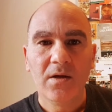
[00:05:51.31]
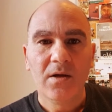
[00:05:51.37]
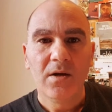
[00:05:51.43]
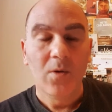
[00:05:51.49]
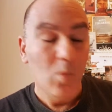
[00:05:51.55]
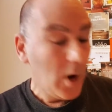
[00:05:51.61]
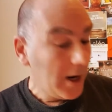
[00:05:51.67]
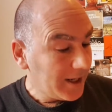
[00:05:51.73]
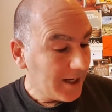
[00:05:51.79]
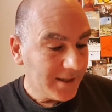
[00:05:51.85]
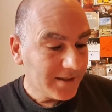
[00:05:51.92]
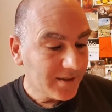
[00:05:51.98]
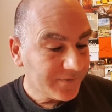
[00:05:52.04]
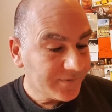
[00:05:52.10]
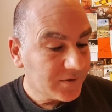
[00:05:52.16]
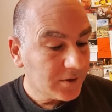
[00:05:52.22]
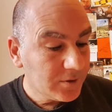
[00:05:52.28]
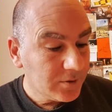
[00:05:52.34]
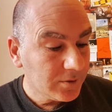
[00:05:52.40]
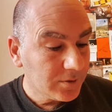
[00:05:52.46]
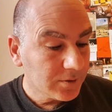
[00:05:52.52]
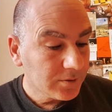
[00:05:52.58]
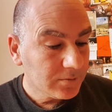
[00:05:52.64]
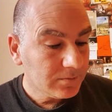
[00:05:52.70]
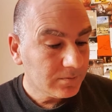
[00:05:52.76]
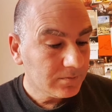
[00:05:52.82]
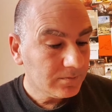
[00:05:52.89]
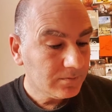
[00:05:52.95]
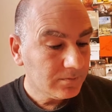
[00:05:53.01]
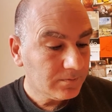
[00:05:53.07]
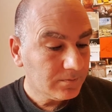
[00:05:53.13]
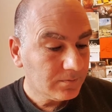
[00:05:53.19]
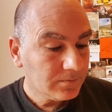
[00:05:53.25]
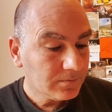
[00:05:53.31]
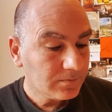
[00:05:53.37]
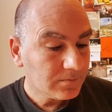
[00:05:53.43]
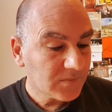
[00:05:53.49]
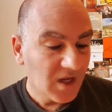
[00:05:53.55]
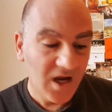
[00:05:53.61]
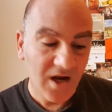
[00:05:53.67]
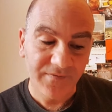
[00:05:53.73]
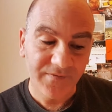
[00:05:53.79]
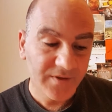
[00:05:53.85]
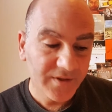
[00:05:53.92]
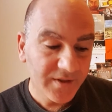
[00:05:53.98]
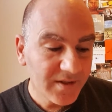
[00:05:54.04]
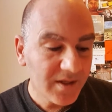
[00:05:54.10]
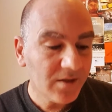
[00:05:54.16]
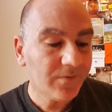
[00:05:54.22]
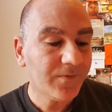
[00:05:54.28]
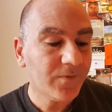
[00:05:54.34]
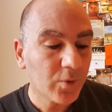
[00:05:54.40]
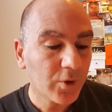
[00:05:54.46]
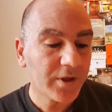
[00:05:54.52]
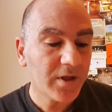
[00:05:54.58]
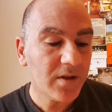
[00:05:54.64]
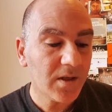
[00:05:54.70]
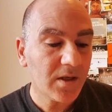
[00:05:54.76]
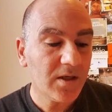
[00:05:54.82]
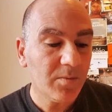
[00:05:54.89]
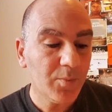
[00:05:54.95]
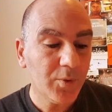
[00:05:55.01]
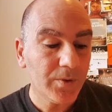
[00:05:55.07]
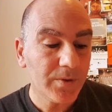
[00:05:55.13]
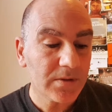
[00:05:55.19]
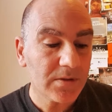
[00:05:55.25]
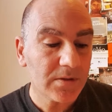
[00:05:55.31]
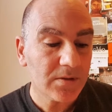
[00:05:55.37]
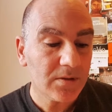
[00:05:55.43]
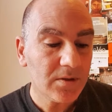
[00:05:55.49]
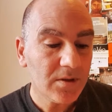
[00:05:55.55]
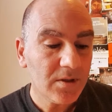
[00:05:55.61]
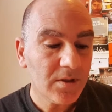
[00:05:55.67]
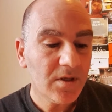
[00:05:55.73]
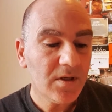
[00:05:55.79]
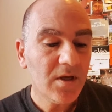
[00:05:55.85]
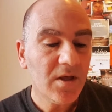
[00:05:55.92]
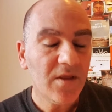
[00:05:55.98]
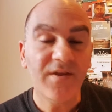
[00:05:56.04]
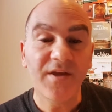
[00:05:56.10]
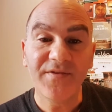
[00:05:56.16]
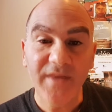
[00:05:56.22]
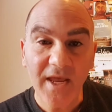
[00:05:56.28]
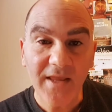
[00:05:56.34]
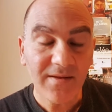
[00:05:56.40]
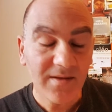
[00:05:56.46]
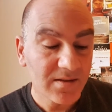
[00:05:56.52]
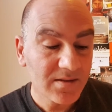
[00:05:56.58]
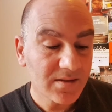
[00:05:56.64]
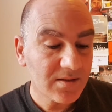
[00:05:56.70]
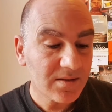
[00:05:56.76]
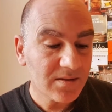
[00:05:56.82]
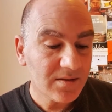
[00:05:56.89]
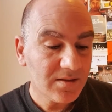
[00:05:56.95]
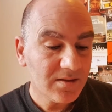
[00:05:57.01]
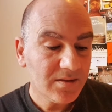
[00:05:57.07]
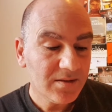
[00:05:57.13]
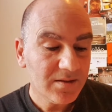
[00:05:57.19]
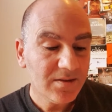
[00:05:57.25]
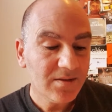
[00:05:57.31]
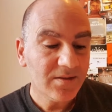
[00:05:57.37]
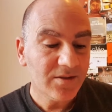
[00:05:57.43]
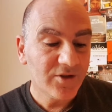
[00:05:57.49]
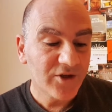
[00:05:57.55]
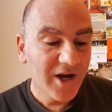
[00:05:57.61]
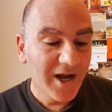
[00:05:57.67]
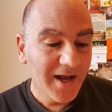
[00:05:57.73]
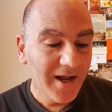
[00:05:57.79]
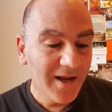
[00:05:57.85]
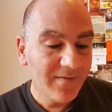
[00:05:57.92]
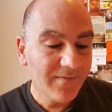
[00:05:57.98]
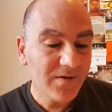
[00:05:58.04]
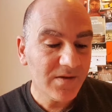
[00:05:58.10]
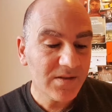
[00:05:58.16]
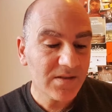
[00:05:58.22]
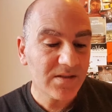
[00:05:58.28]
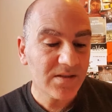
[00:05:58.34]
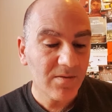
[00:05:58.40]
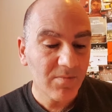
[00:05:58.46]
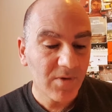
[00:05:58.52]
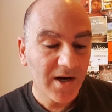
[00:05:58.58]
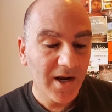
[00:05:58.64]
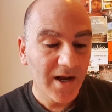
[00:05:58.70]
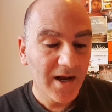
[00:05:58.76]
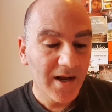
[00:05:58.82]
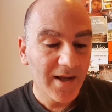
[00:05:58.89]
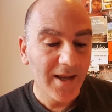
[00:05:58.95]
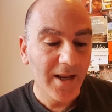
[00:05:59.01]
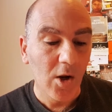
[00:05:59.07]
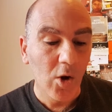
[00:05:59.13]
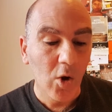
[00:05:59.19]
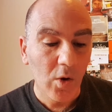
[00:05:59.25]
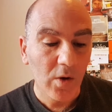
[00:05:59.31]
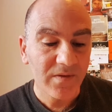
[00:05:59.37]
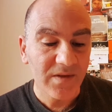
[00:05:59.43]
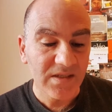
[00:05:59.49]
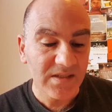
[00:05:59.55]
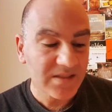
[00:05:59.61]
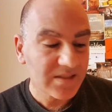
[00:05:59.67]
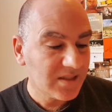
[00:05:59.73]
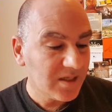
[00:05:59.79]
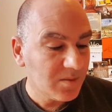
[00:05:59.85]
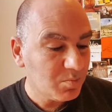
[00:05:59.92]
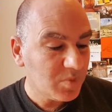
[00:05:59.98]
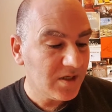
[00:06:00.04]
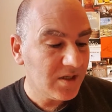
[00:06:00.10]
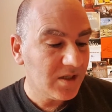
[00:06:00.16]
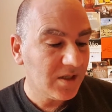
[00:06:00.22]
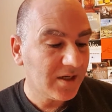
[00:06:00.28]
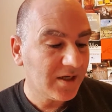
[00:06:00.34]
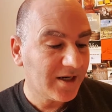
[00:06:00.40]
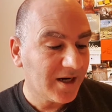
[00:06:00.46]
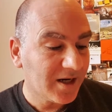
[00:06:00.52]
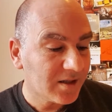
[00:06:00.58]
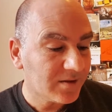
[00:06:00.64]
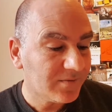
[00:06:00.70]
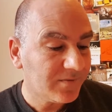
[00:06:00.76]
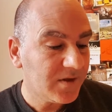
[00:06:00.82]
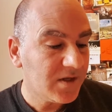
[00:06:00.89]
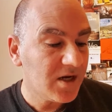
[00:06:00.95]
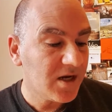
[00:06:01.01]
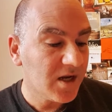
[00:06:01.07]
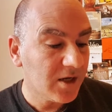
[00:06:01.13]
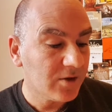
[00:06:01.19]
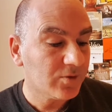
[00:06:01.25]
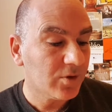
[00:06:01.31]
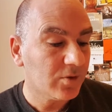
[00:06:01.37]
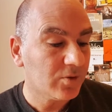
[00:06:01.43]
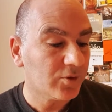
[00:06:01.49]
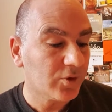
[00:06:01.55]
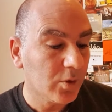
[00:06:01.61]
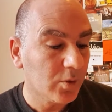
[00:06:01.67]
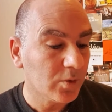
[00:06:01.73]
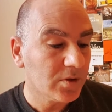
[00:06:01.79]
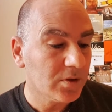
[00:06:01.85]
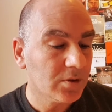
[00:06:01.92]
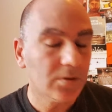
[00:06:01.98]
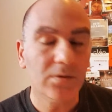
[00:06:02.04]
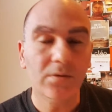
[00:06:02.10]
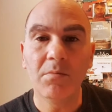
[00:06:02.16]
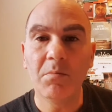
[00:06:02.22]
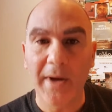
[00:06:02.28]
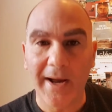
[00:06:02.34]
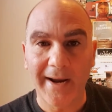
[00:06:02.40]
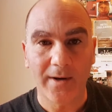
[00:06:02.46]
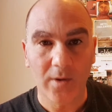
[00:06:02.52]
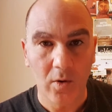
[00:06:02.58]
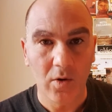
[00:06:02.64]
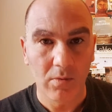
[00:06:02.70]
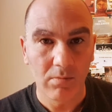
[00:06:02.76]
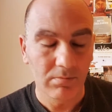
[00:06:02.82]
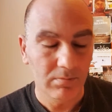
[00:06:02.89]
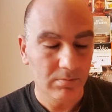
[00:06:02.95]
One late afternoon, after a day of work in the kibbutz, the dentist drive his Simcha along the steepy, curvy, narrow road back home.